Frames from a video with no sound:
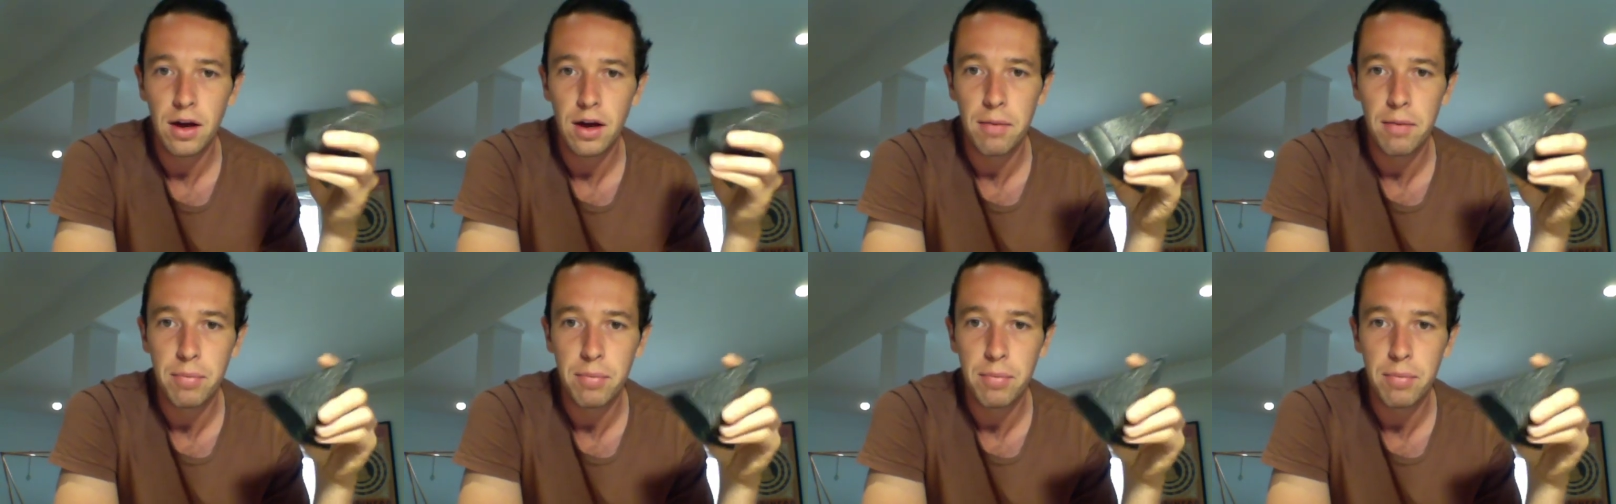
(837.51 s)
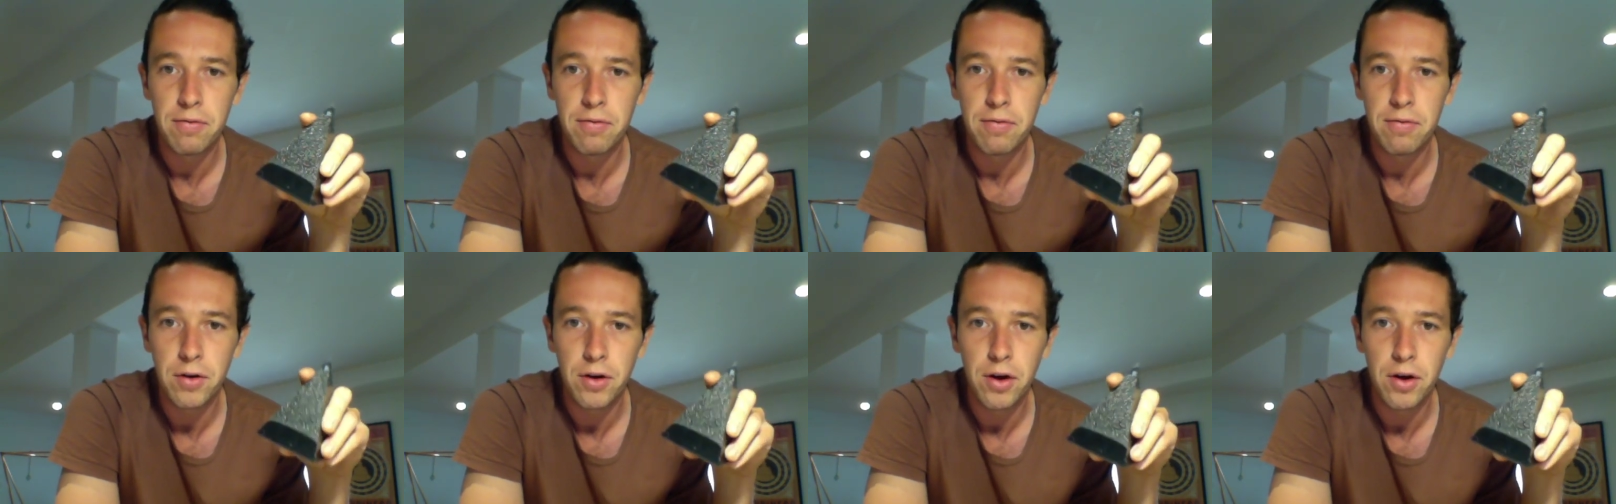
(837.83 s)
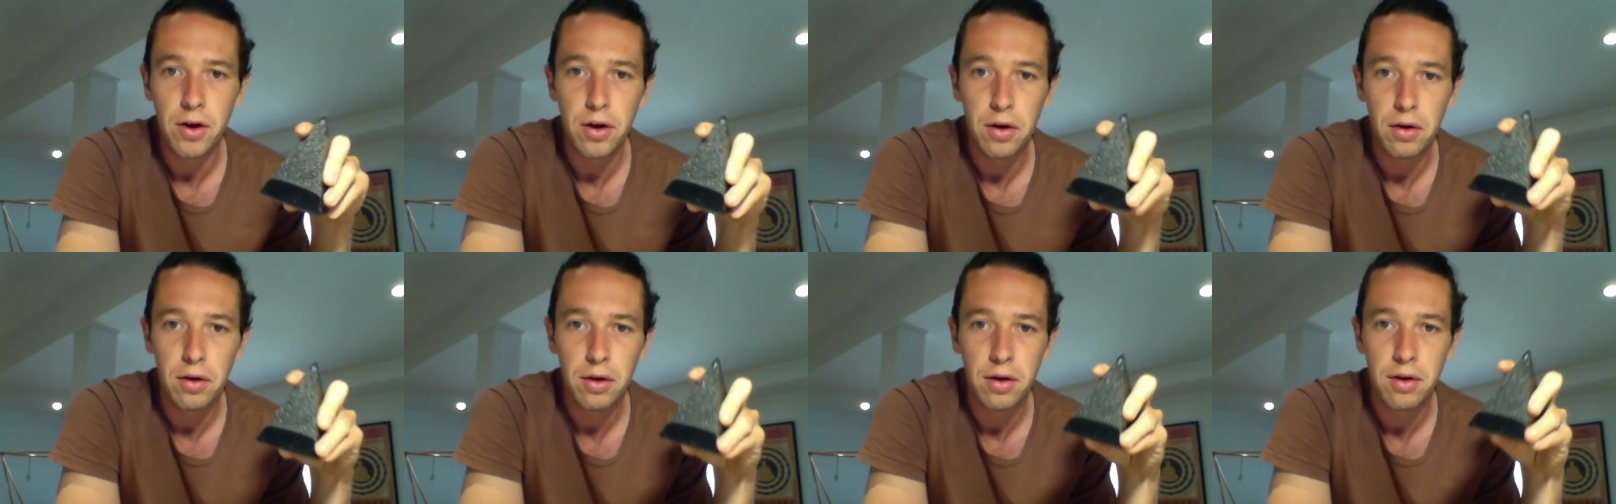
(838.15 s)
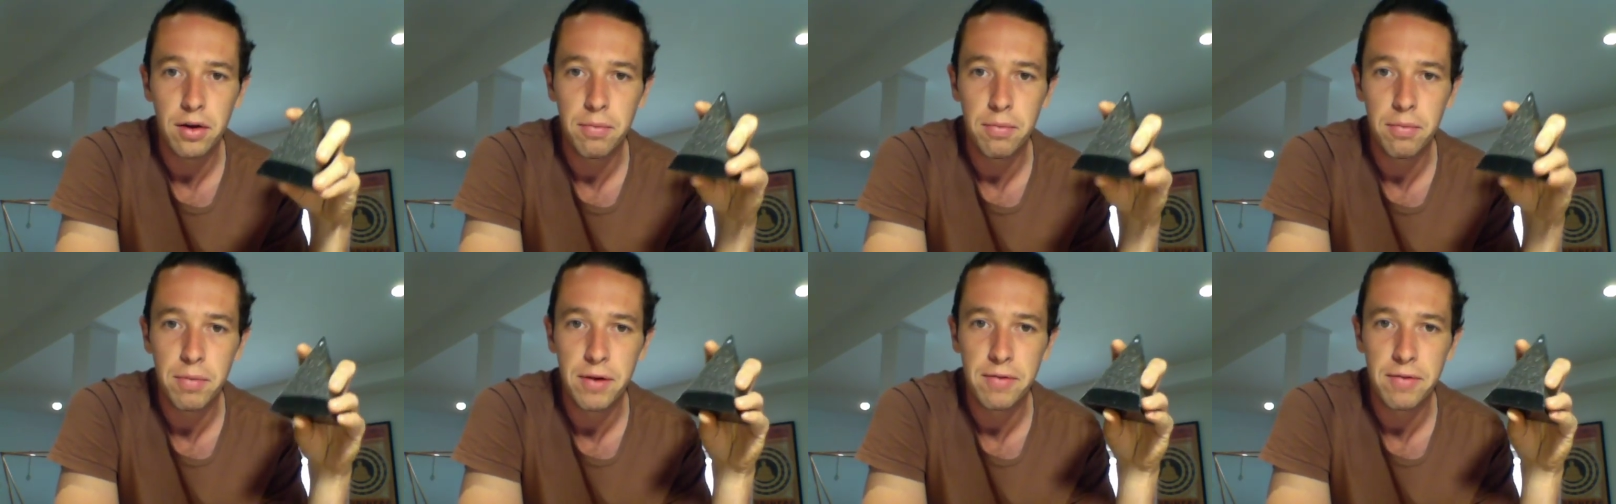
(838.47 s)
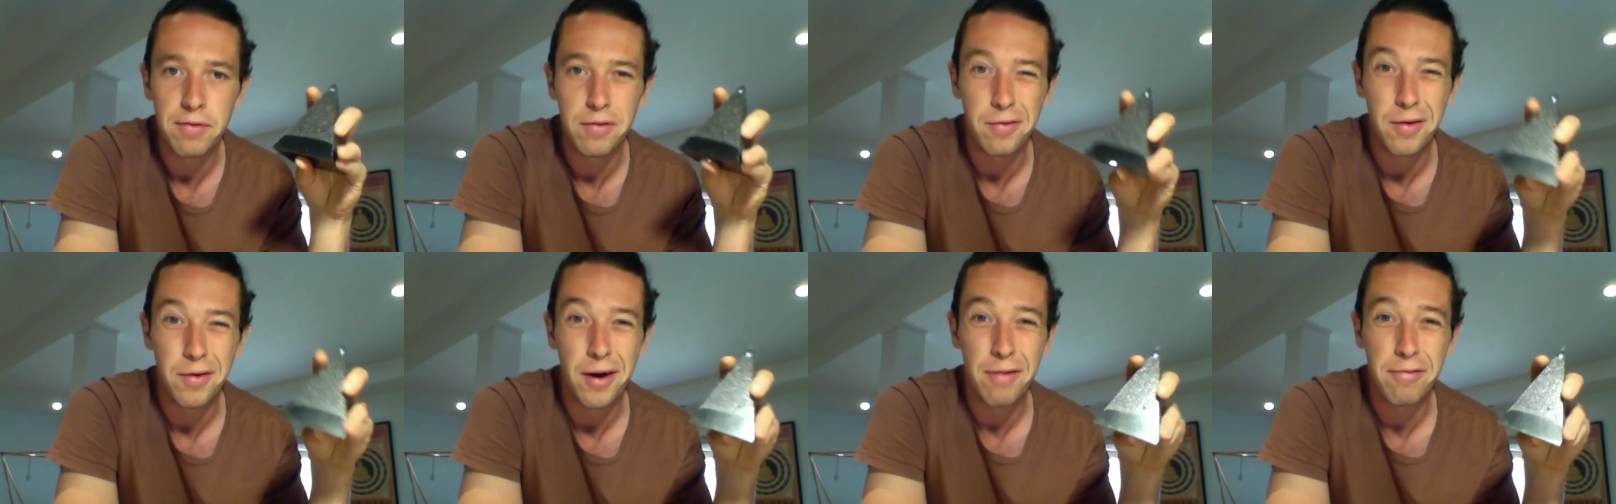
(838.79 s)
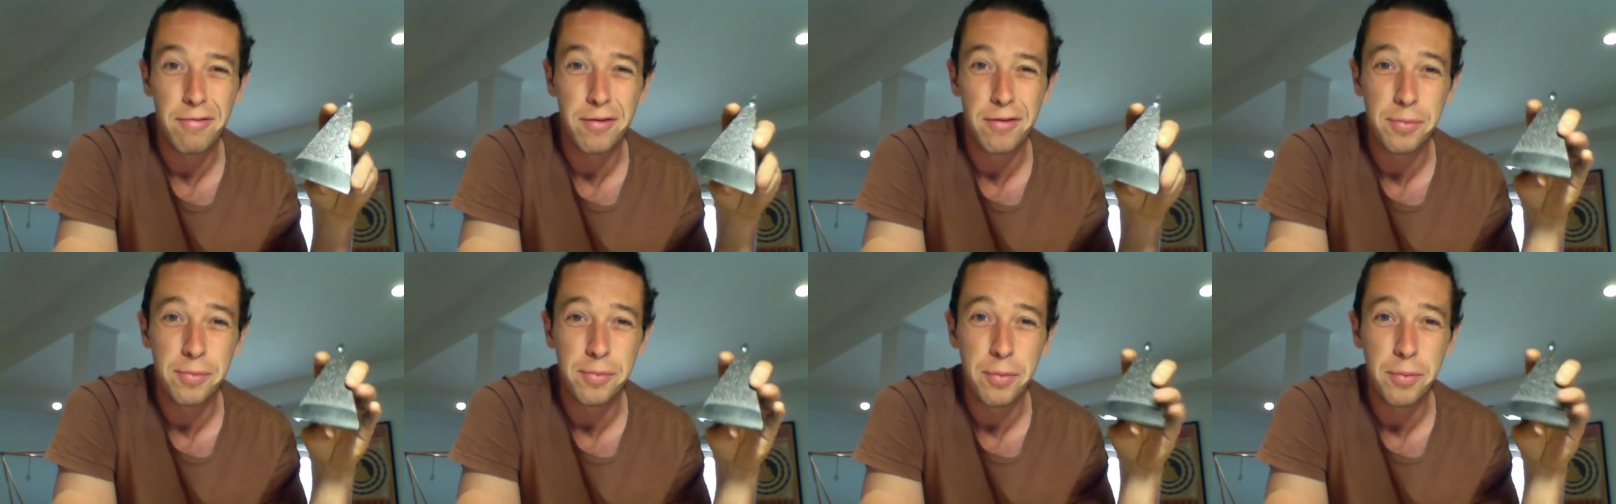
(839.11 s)
bit of a
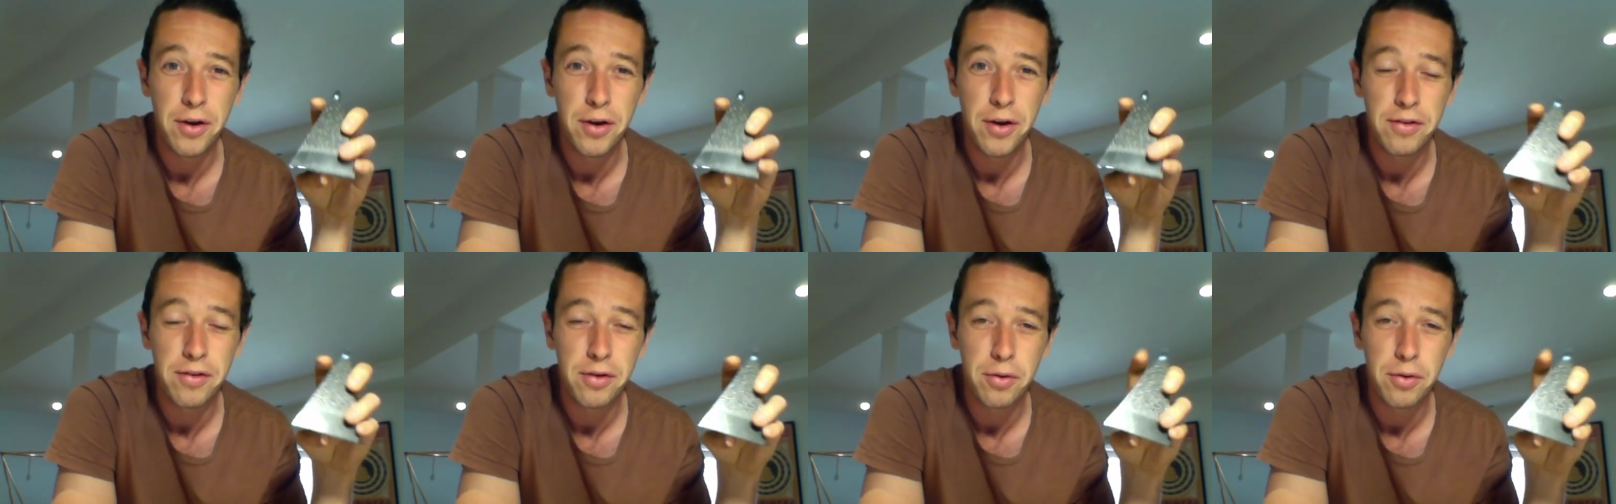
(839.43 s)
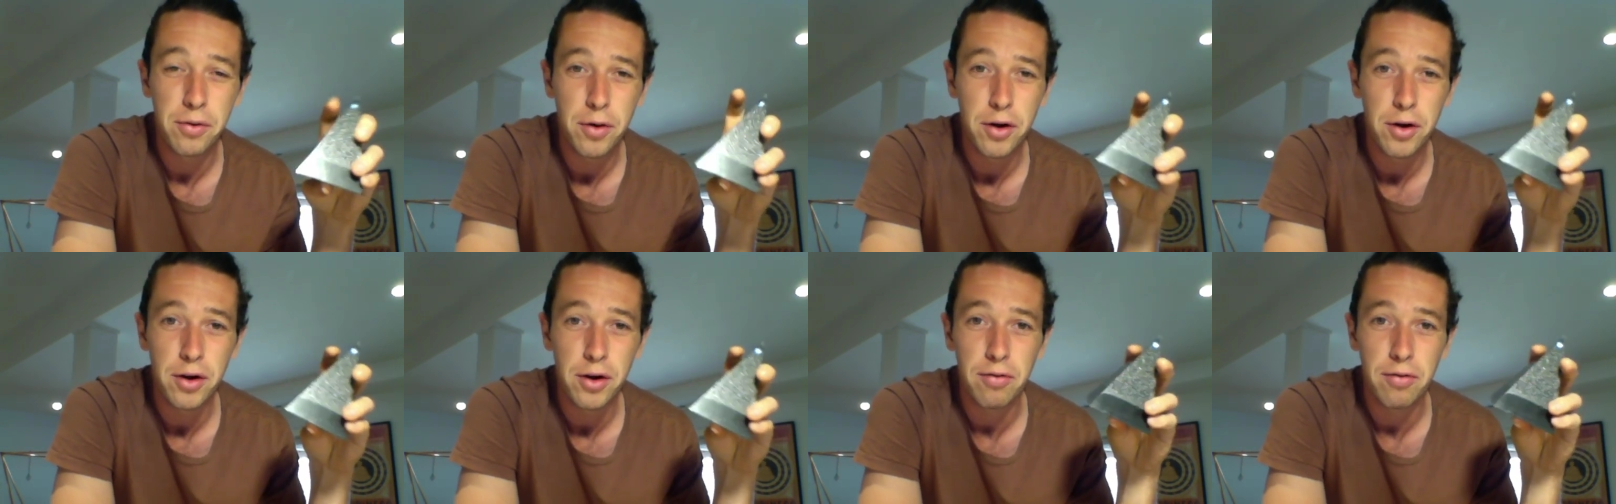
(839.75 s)
reference point to work